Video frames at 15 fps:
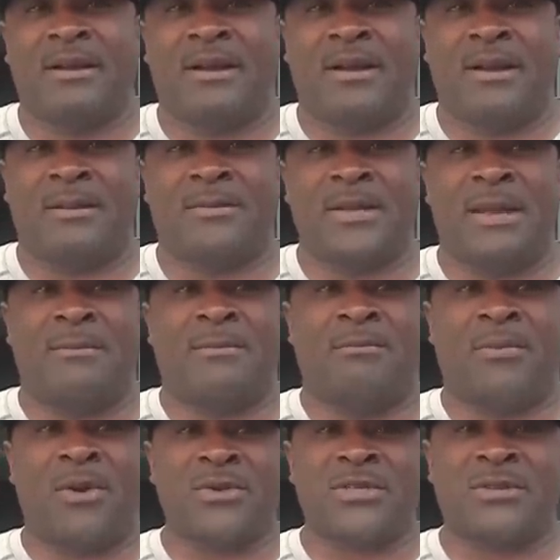
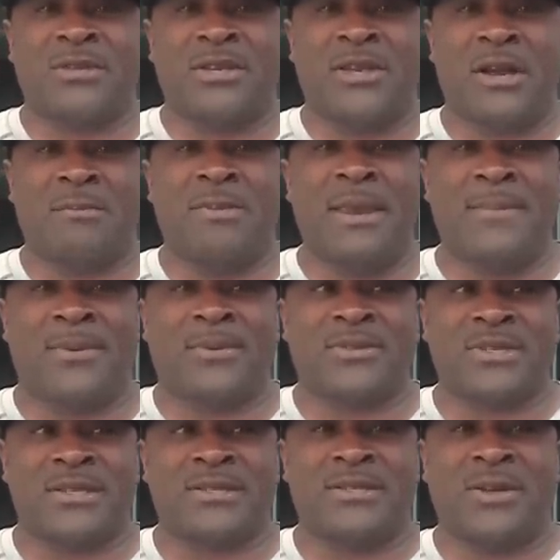And most young people
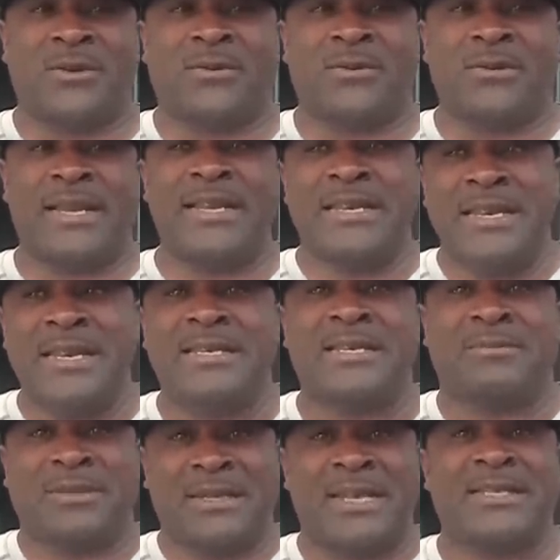just don't, they need
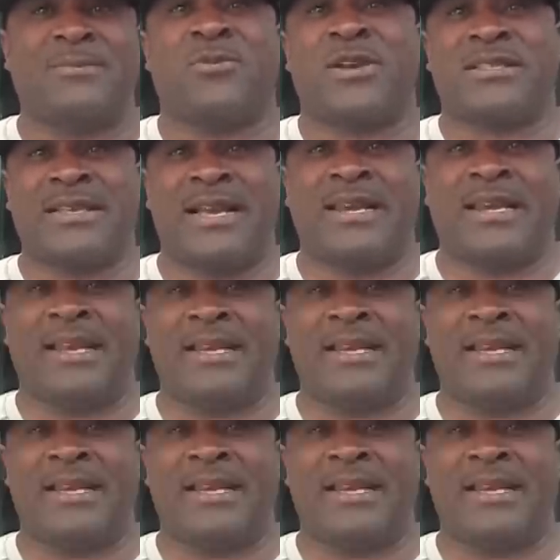something that's more exciting.